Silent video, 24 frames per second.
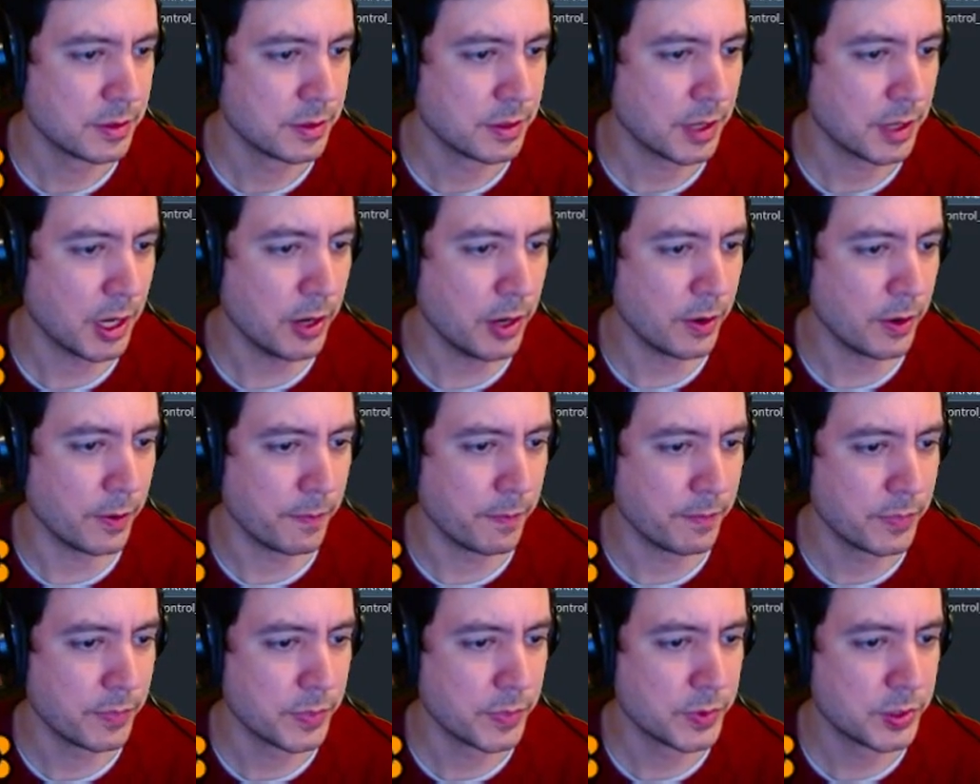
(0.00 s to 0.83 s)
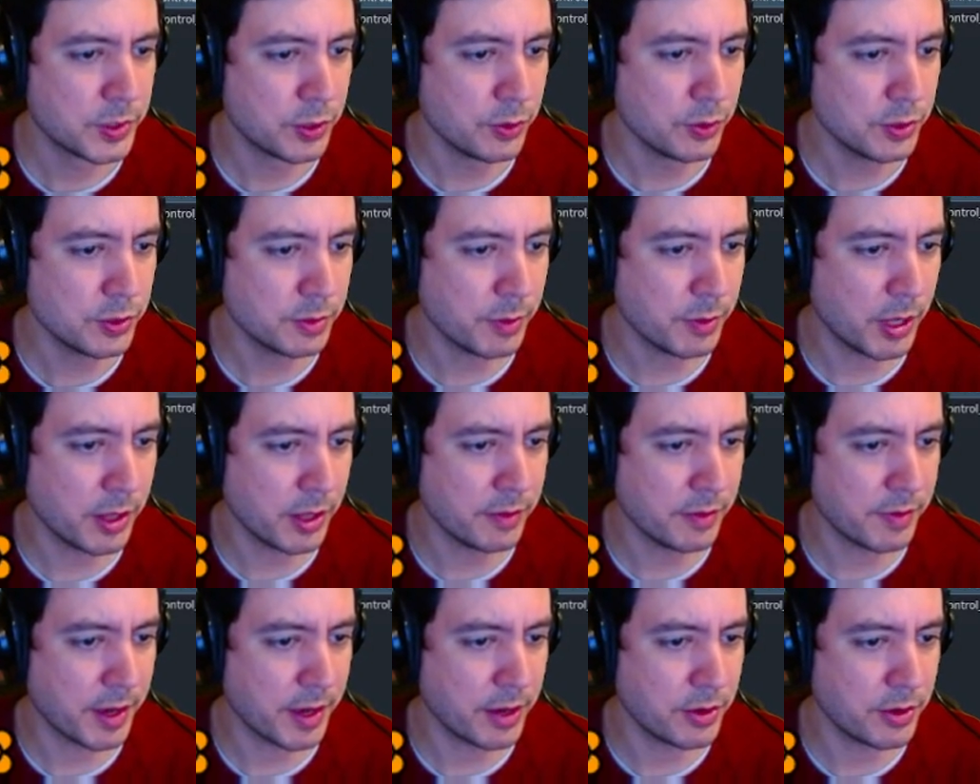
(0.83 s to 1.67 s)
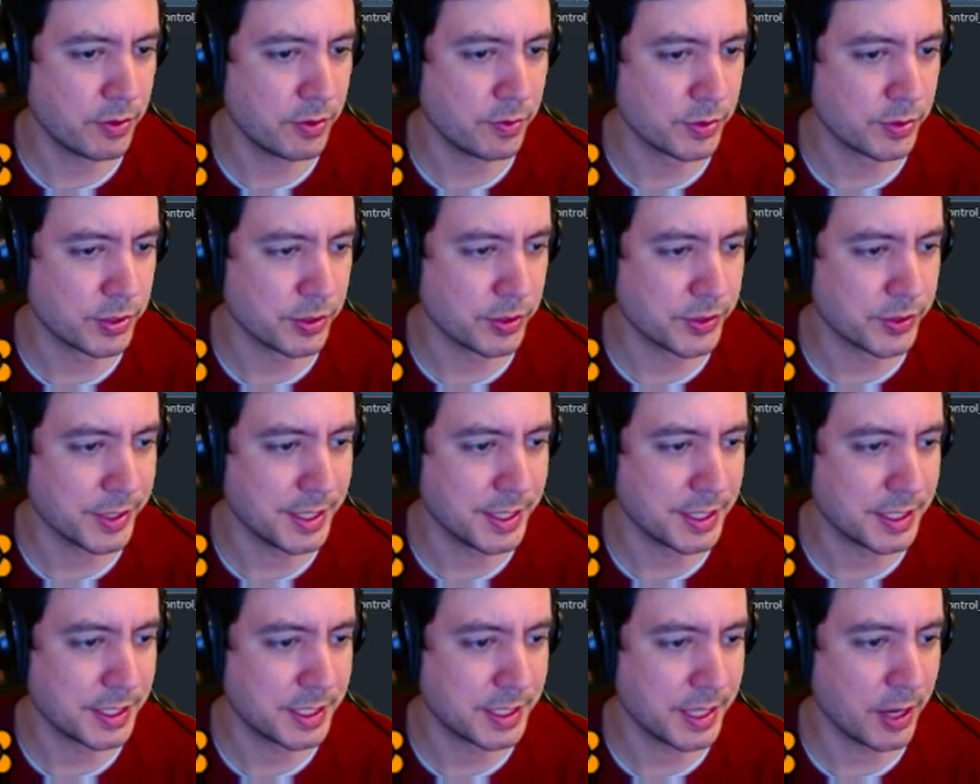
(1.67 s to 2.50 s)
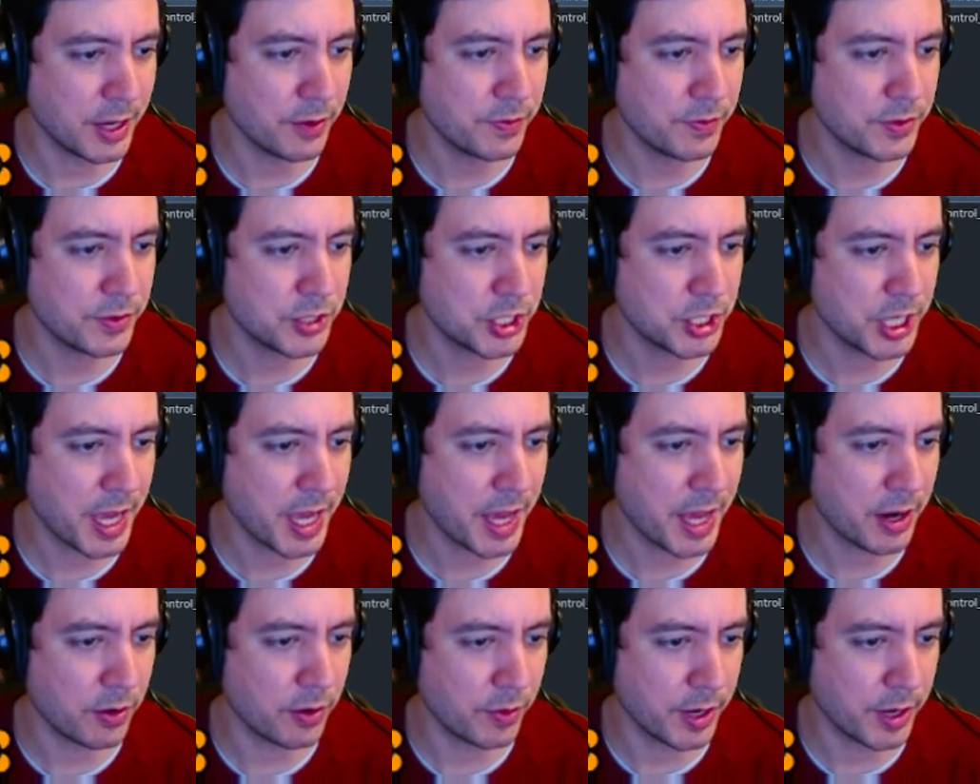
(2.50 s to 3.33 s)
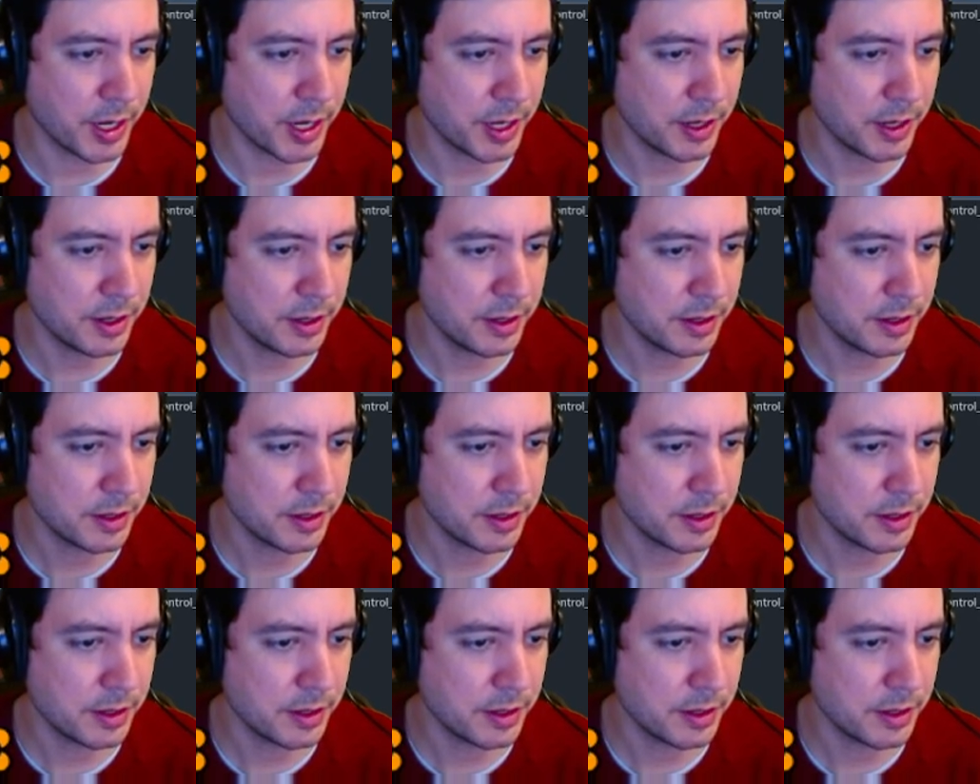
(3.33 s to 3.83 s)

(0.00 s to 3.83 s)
Oh, too small a value results in self-shadowing.